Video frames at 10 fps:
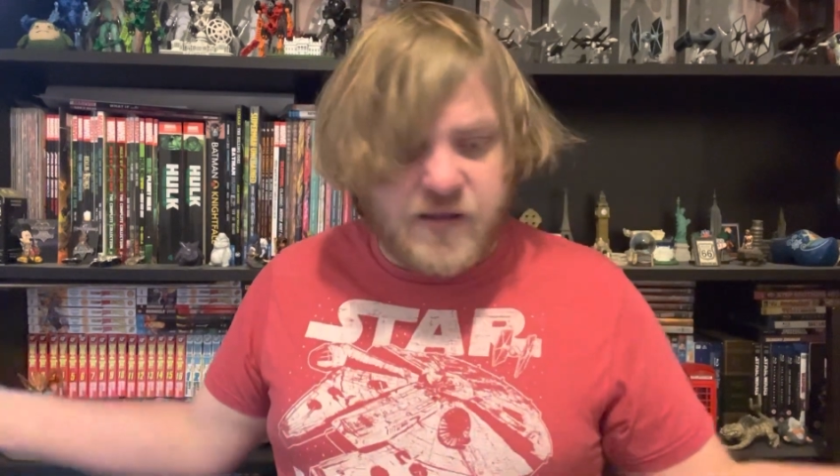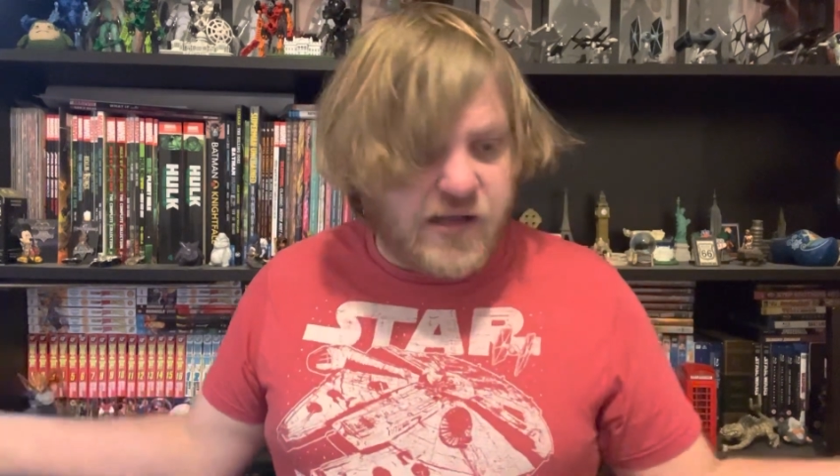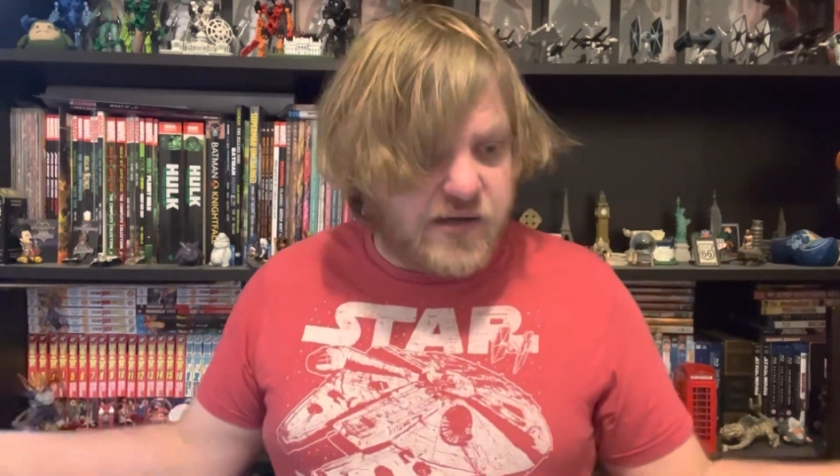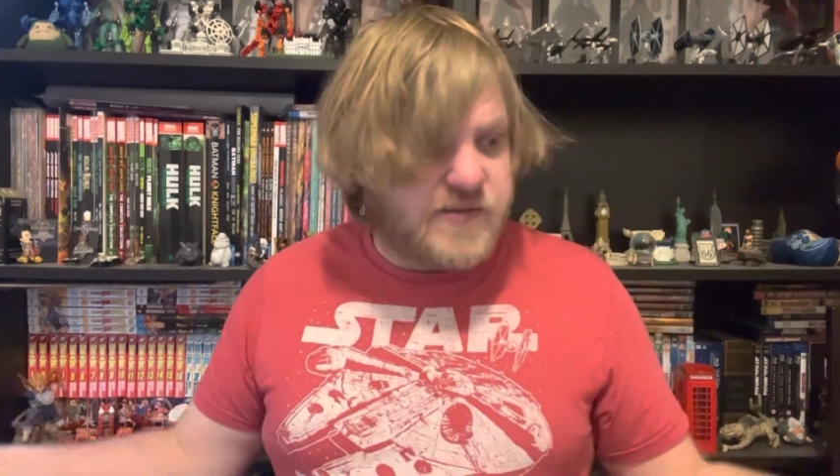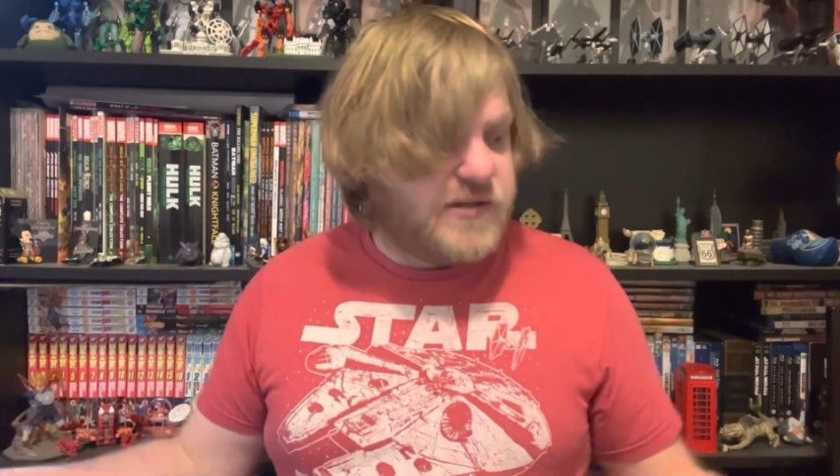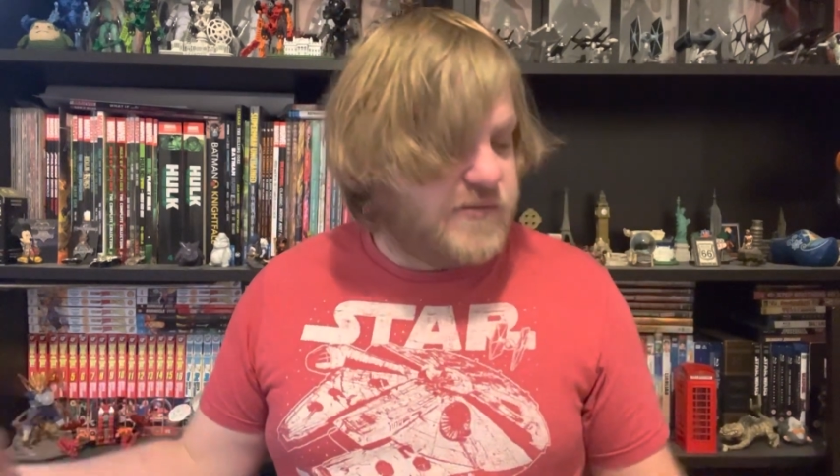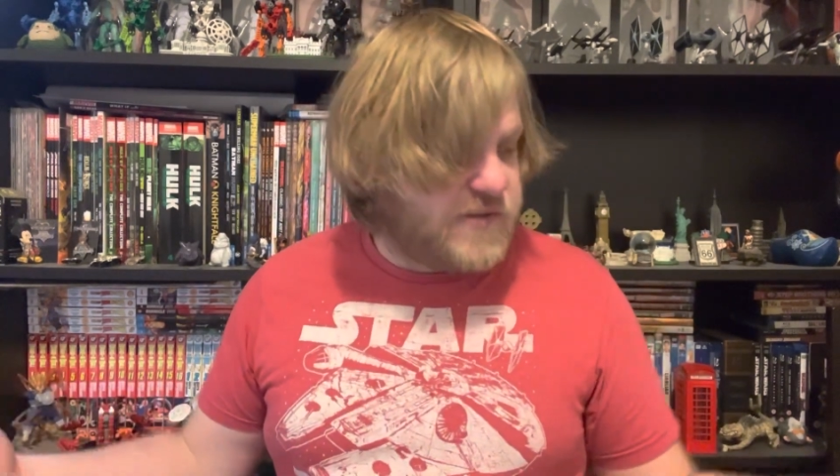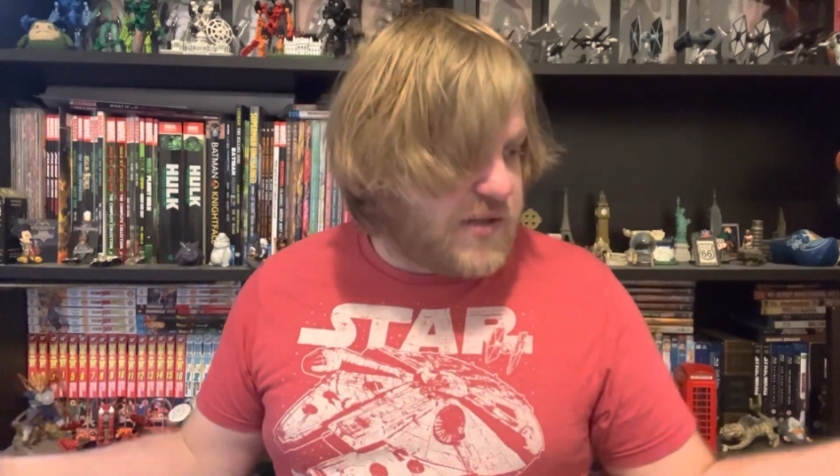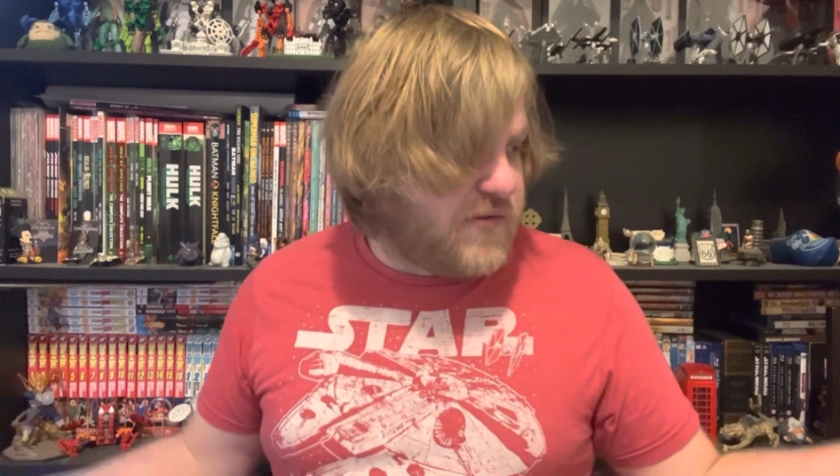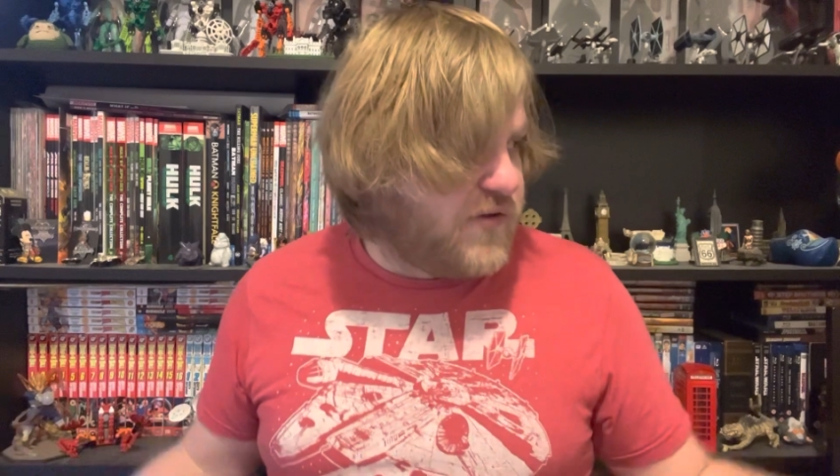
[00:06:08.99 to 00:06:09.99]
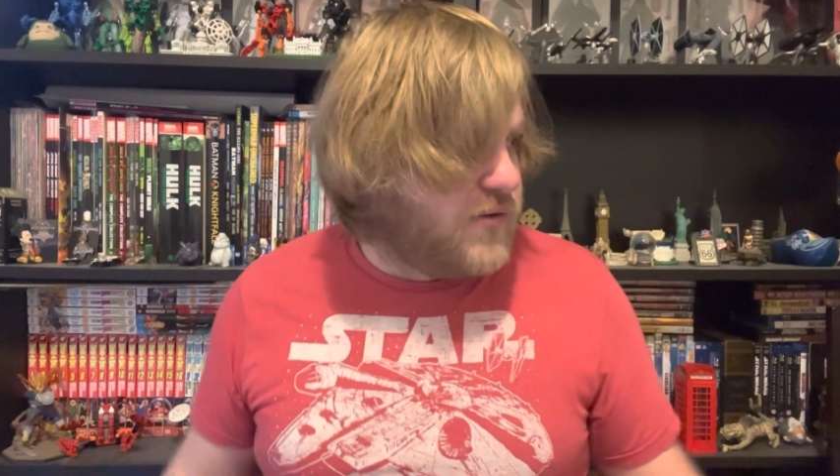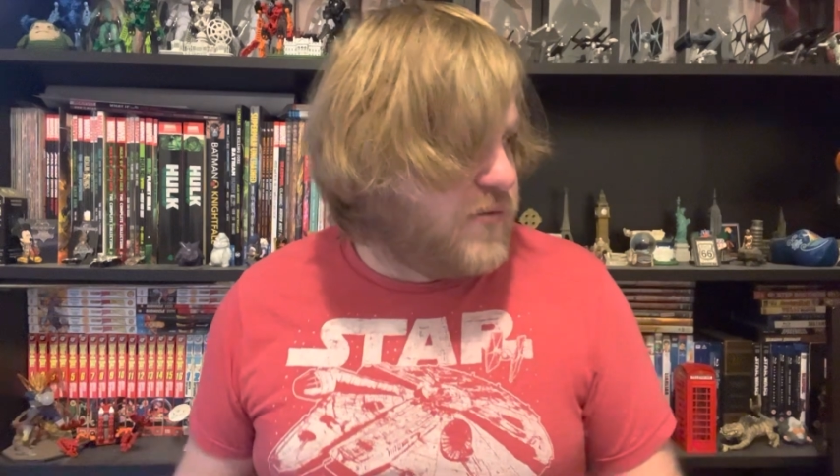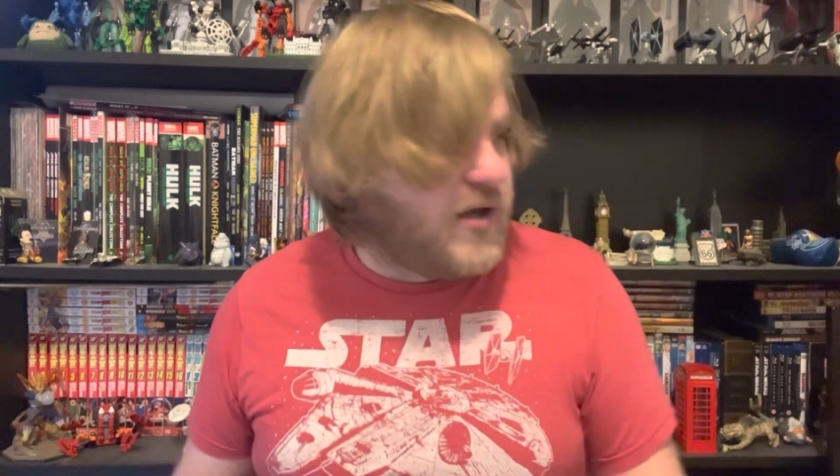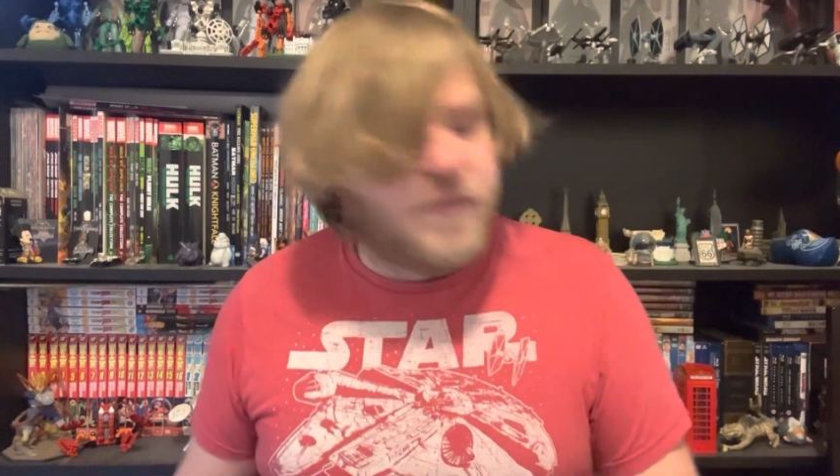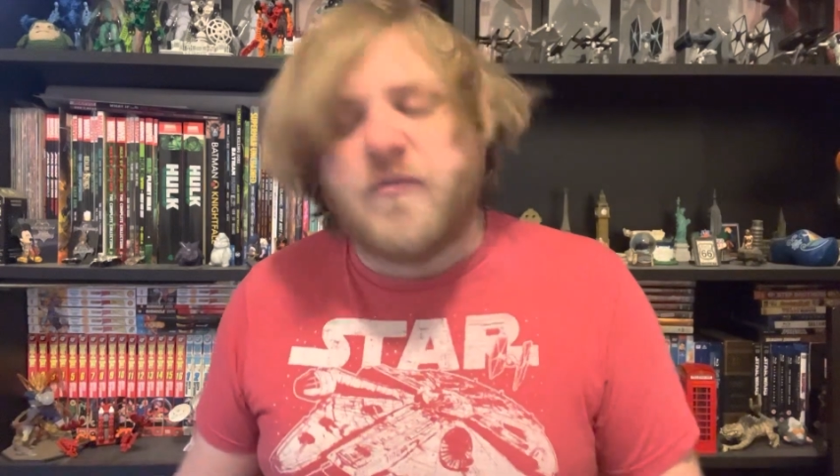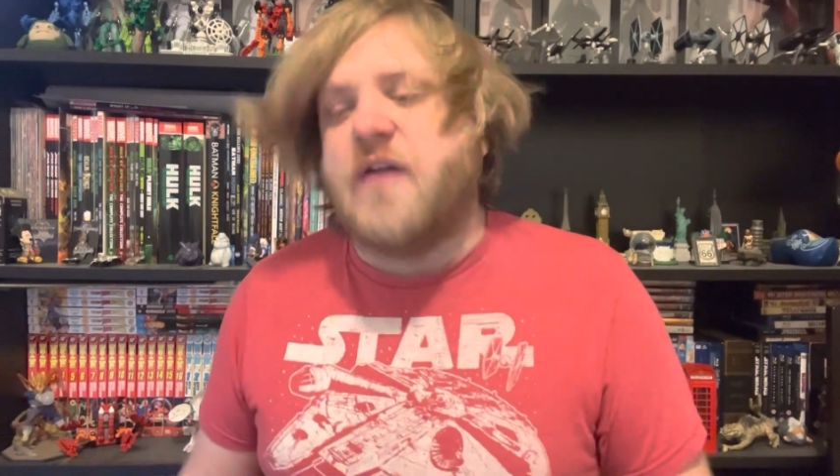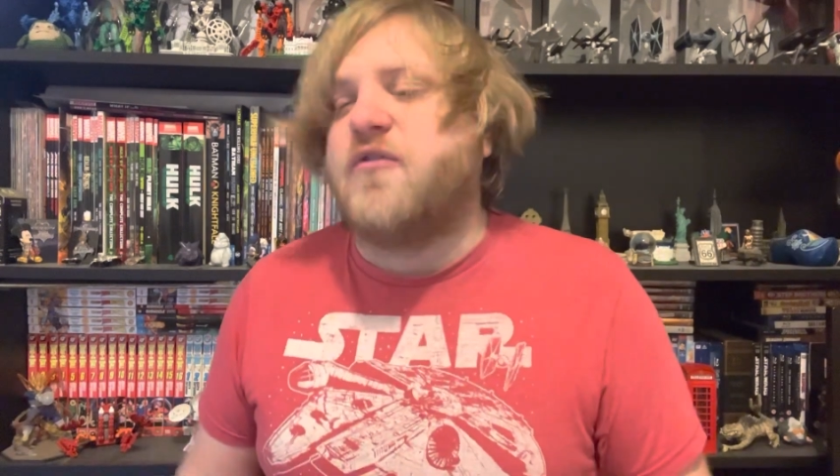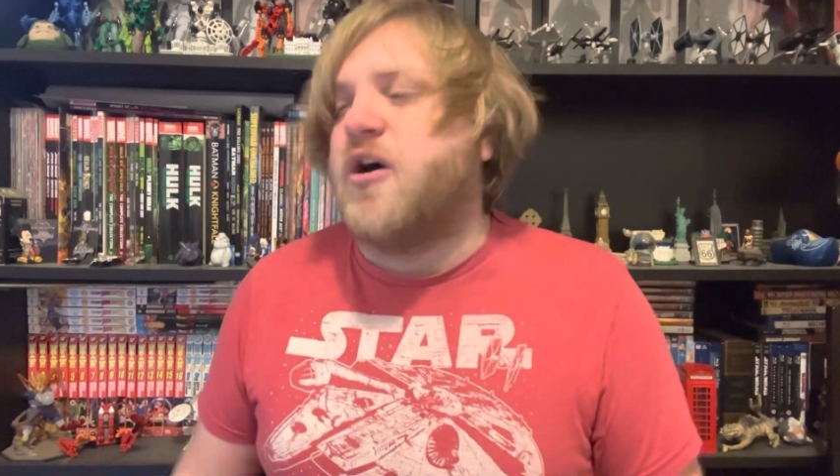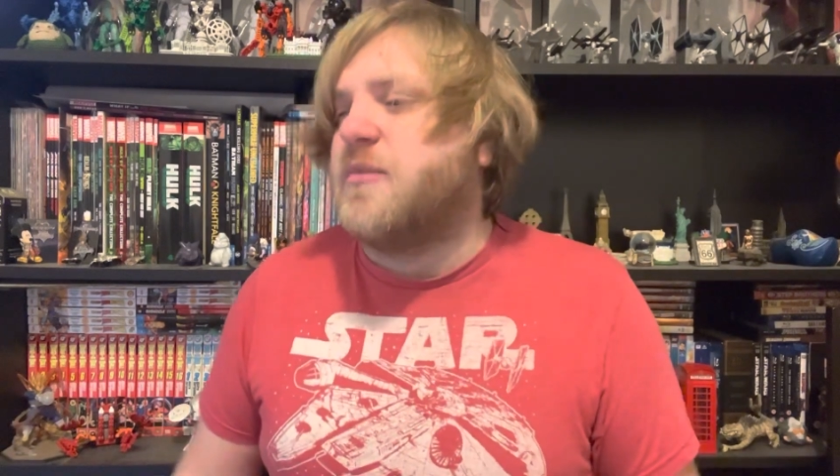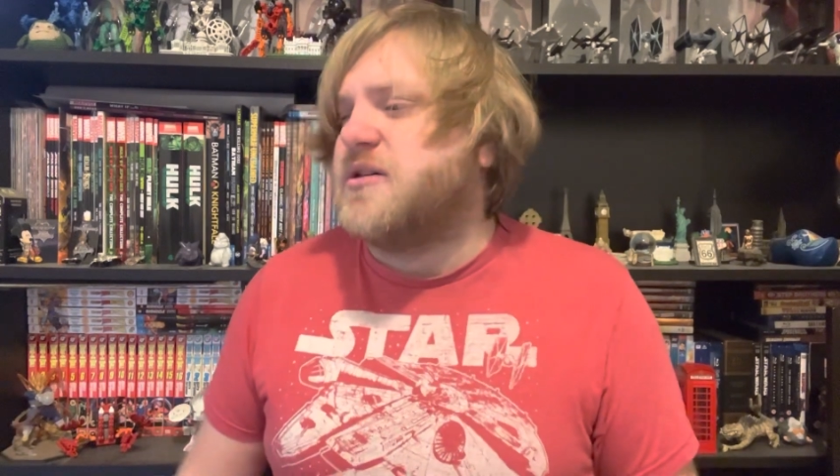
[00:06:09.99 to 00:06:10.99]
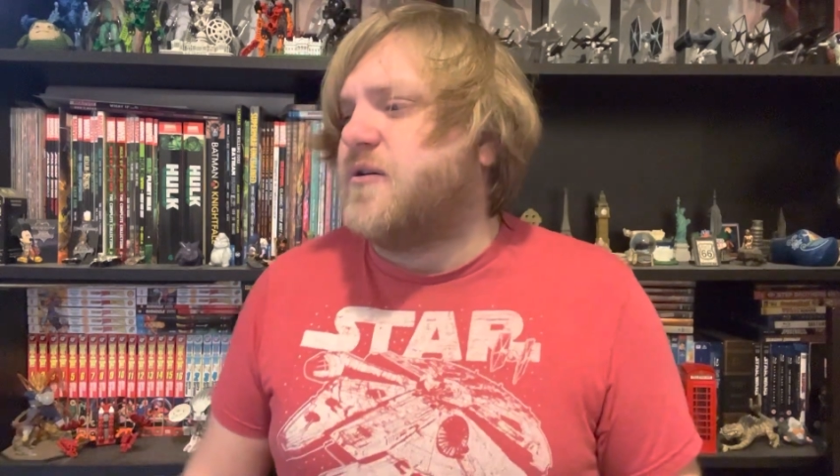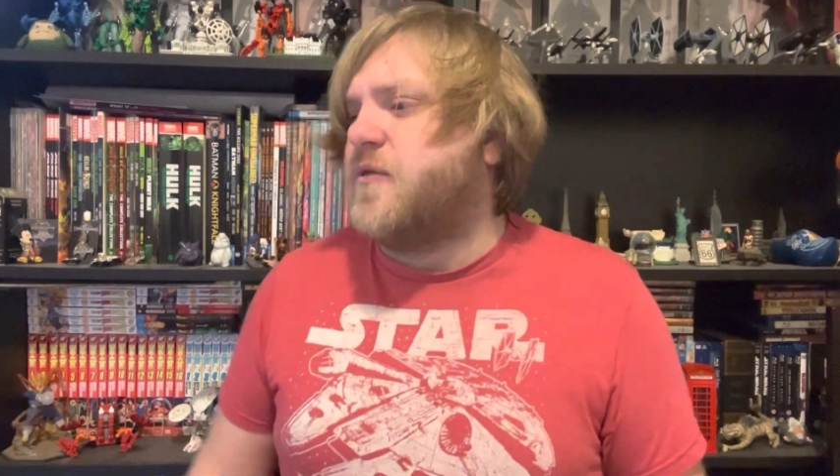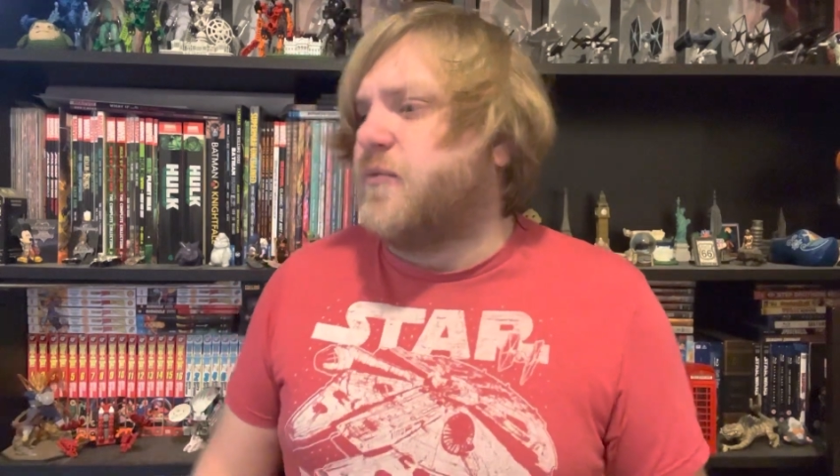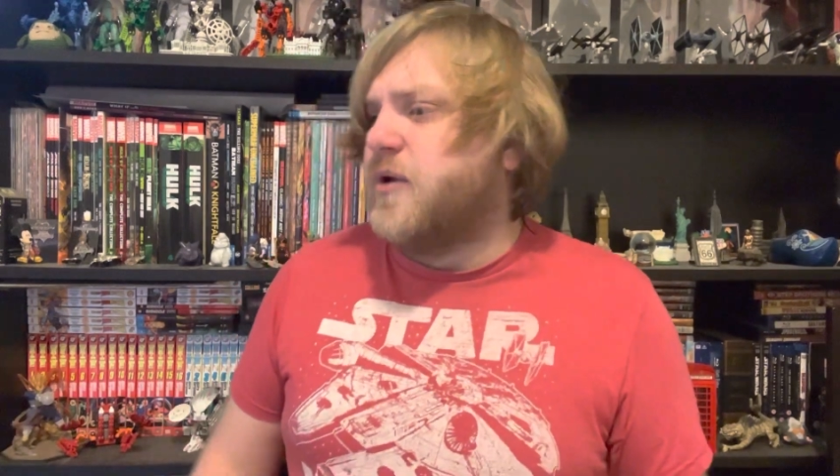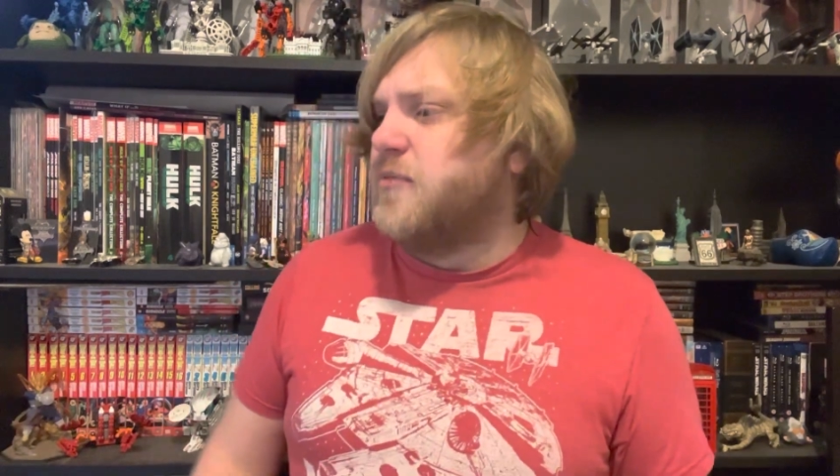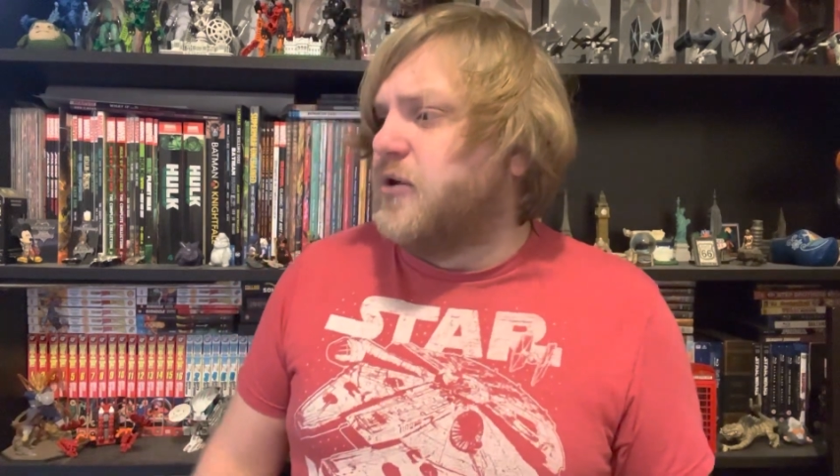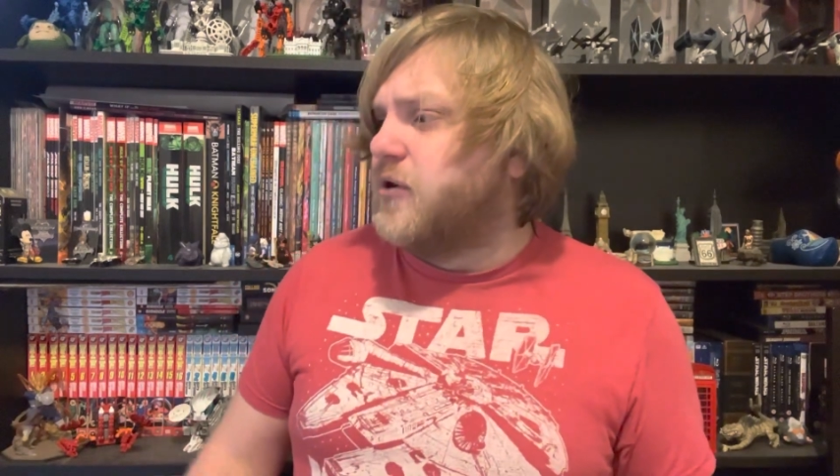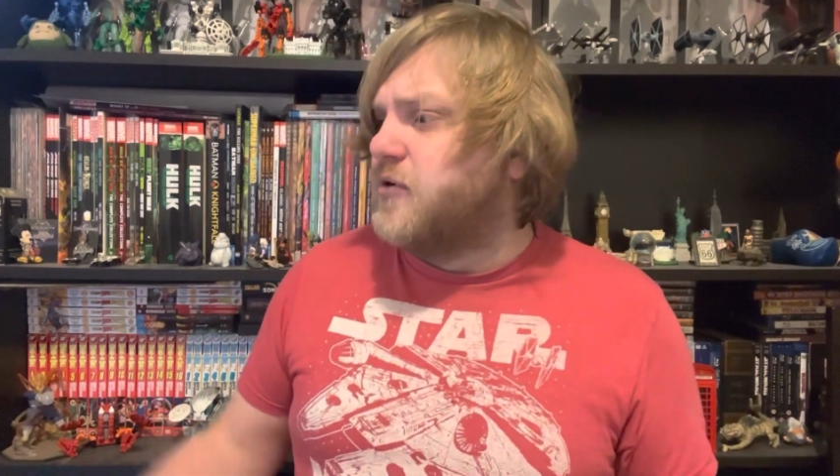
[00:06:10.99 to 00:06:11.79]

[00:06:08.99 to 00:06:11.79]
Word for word: Like some of you like have commented on the reupload.